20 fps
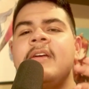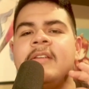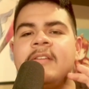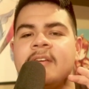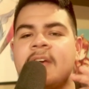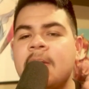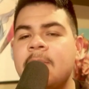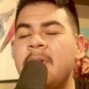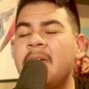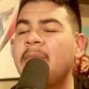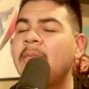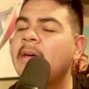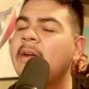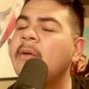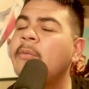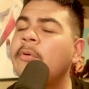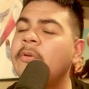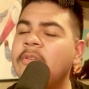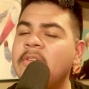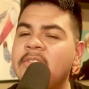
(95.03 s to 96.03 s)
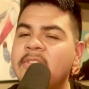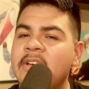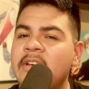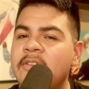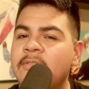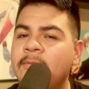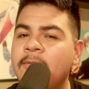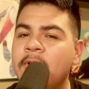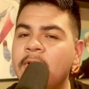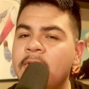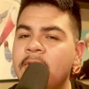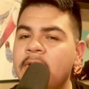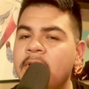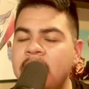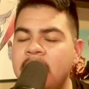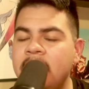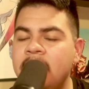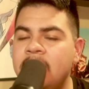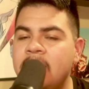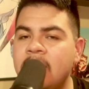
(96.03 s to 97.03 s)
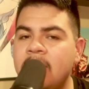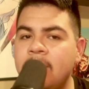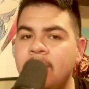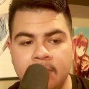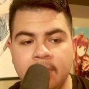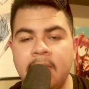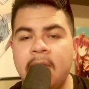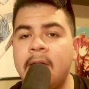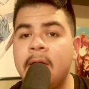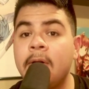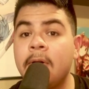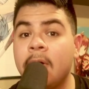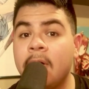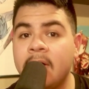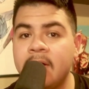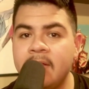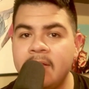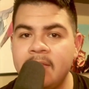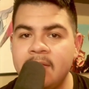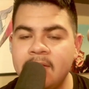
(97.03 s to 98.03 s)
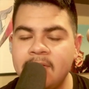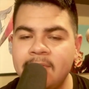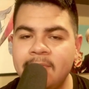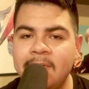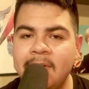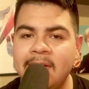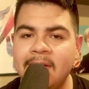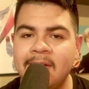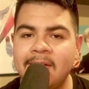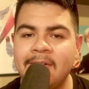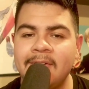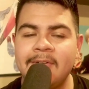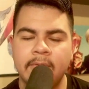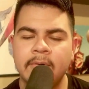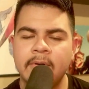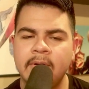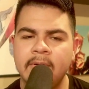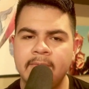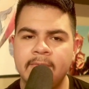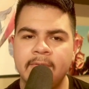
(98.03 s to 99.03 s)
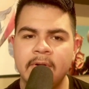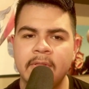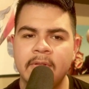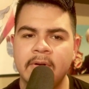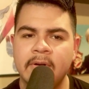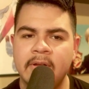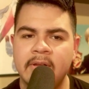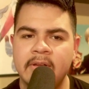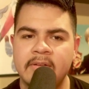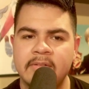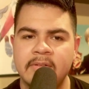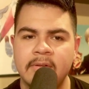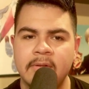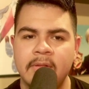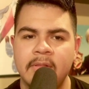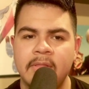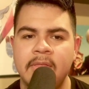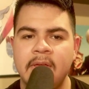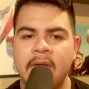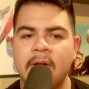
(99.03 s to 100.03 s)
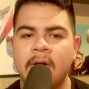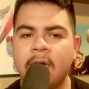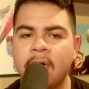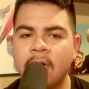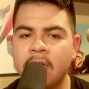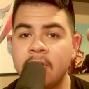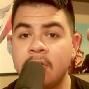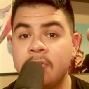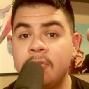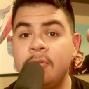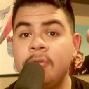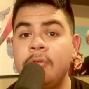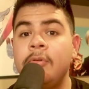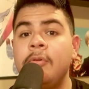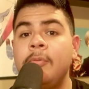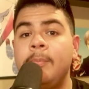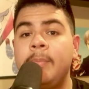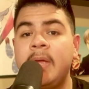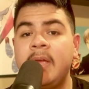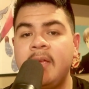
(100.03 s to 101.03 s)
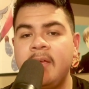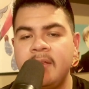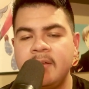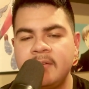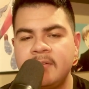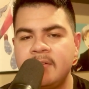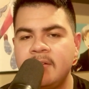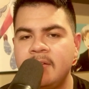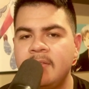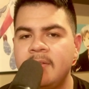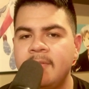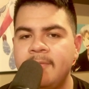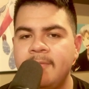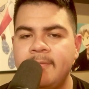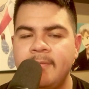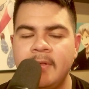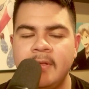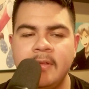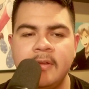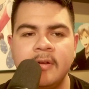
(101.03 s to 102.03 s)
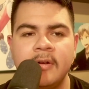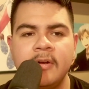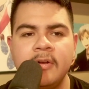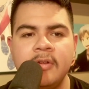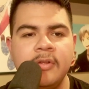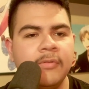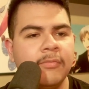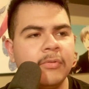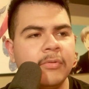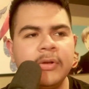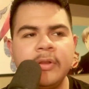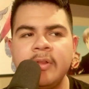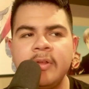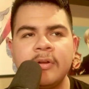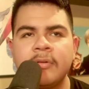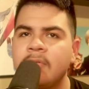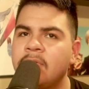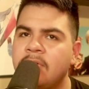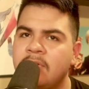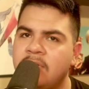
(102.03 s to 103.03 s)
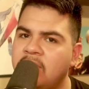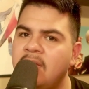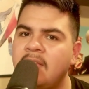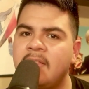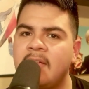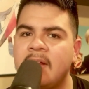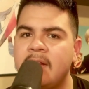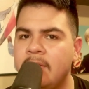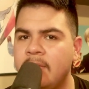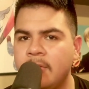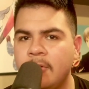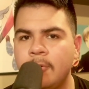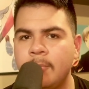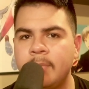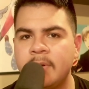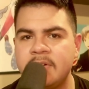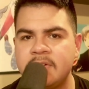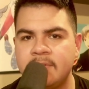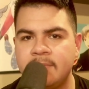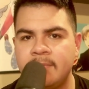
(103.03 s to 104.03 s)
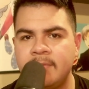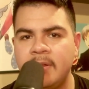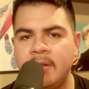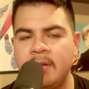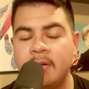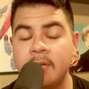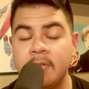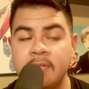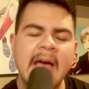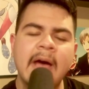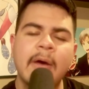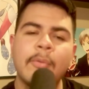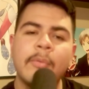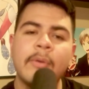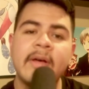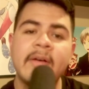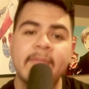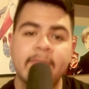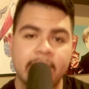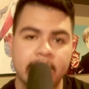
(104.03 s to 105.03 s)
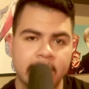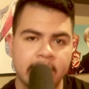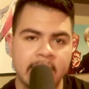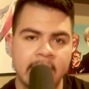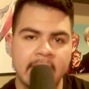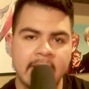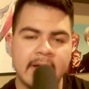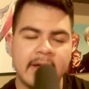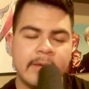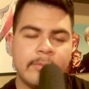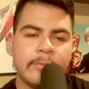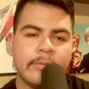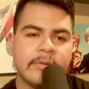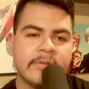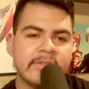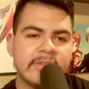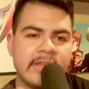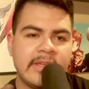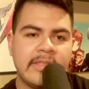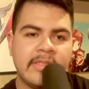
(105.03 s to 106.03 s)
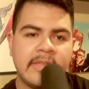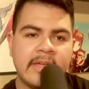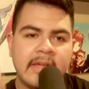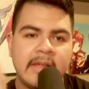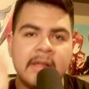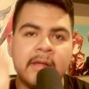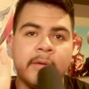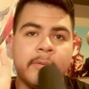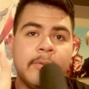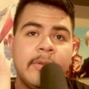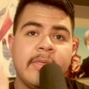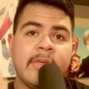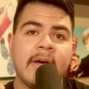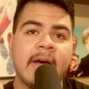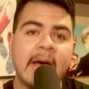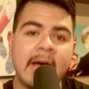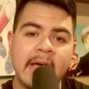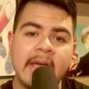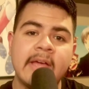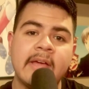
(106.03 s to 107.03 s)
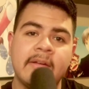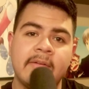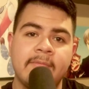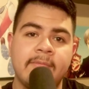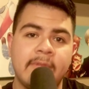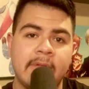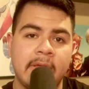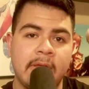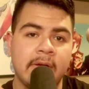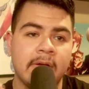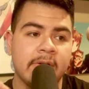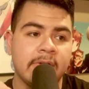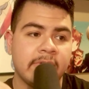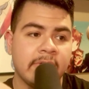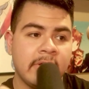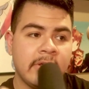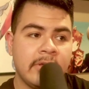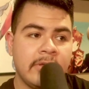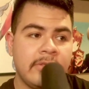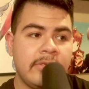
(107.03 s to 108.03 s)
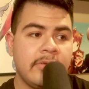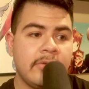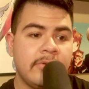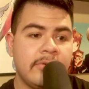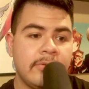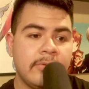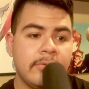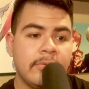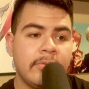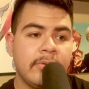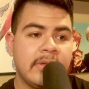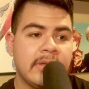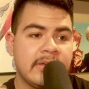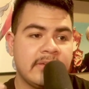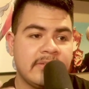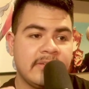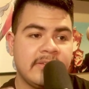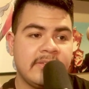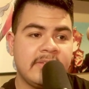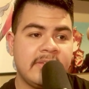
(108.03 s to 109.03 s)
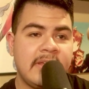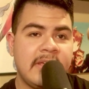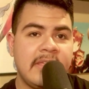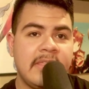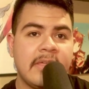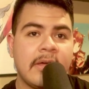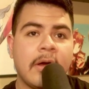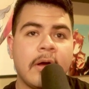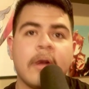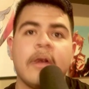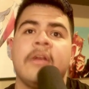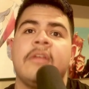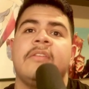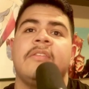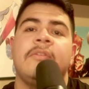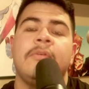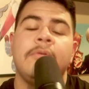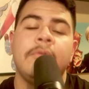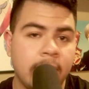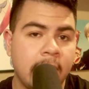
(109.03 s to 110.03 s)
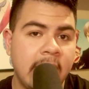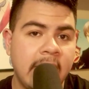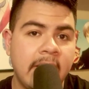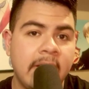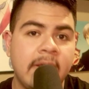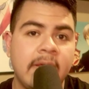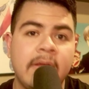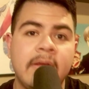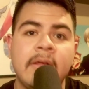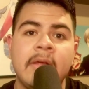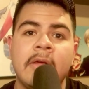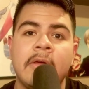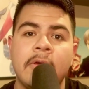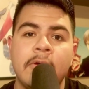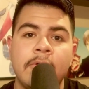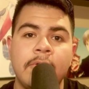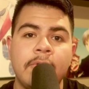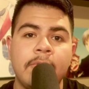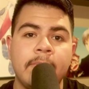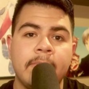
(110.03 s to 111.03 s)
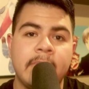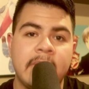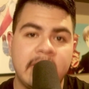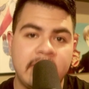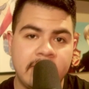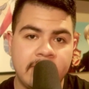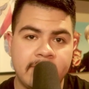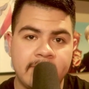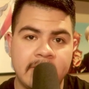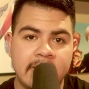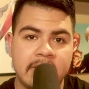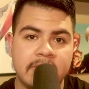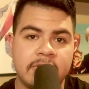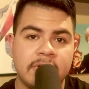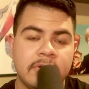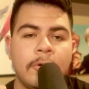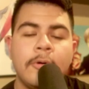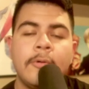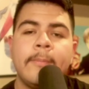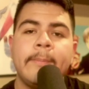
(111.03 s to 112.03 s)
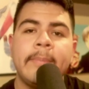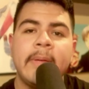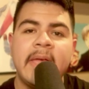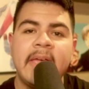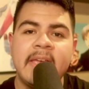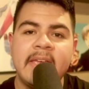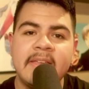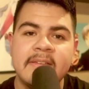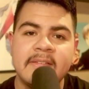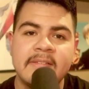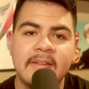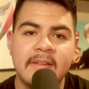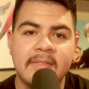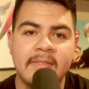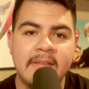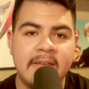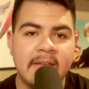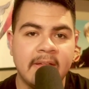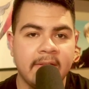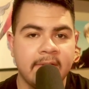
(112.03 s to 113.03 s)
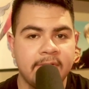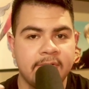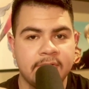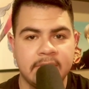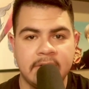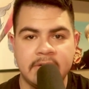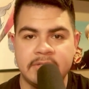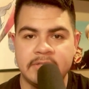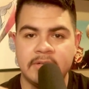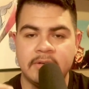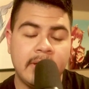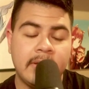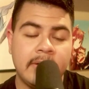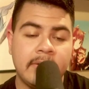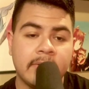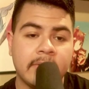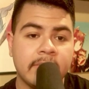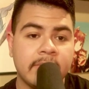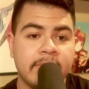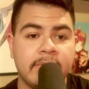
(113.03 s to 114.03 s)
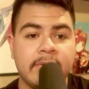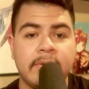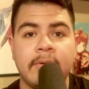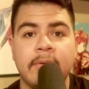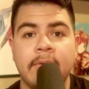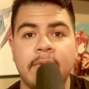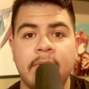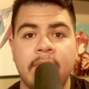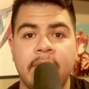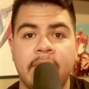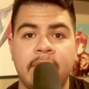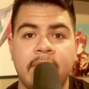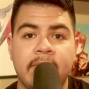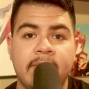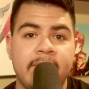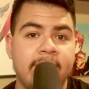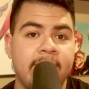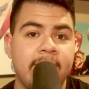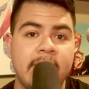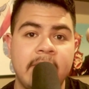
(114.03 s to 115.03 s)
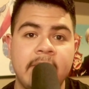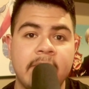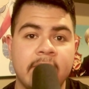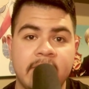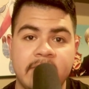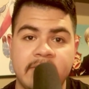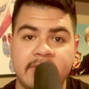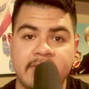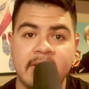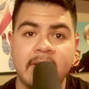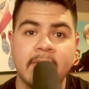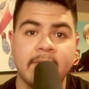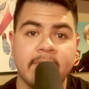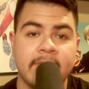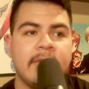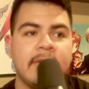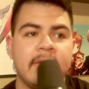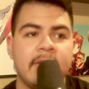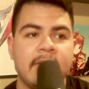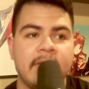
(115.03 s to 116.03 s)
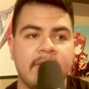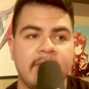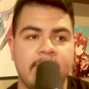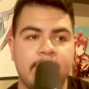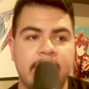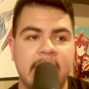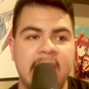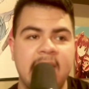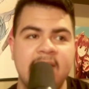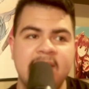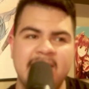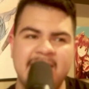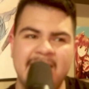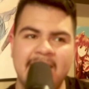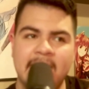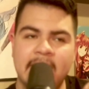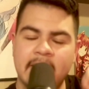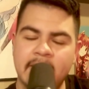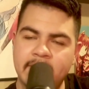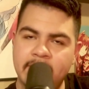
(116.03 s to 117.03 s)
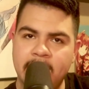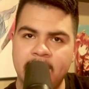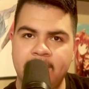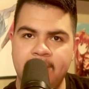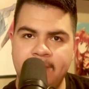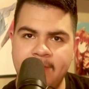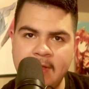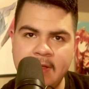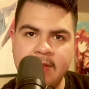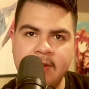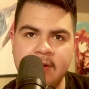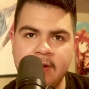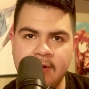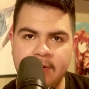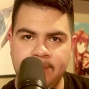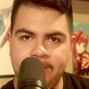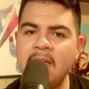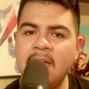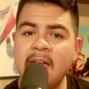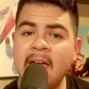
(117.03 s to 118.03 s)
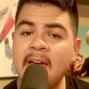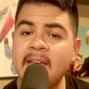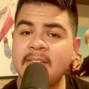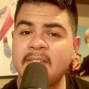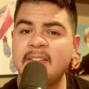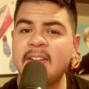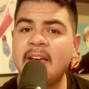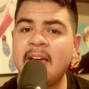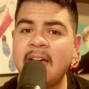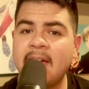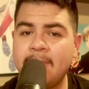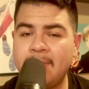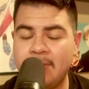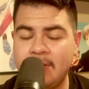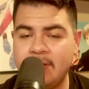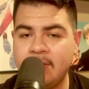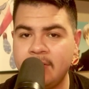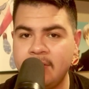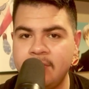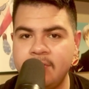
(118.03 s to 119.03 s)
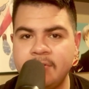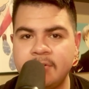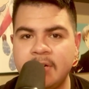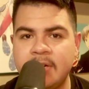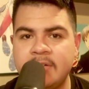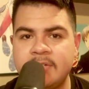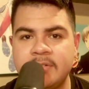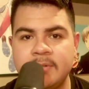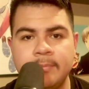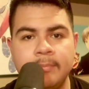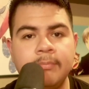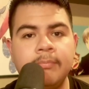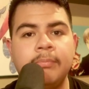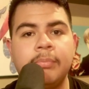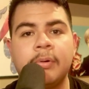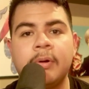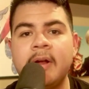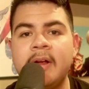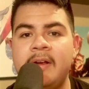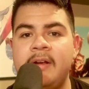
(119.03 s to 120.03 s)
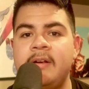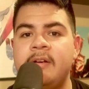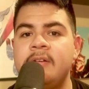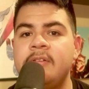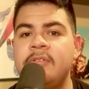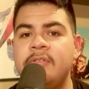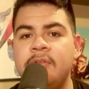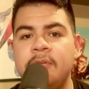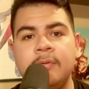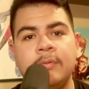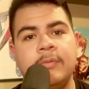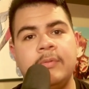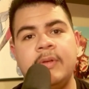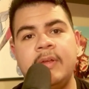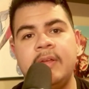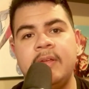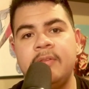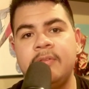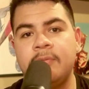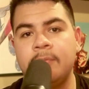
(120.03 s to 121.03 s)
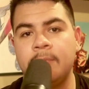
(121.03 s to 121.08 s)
topic that I will discuss further in depth later on in this video. Going further into the artist who painted the figure, you really don't see that in low budget figures. However, I will say that with high-end figures, you do get to see the artist who created, who manufactured, who painted the illustration, and also the figure itself. The painting of the figure, it has to have an illustration prior to its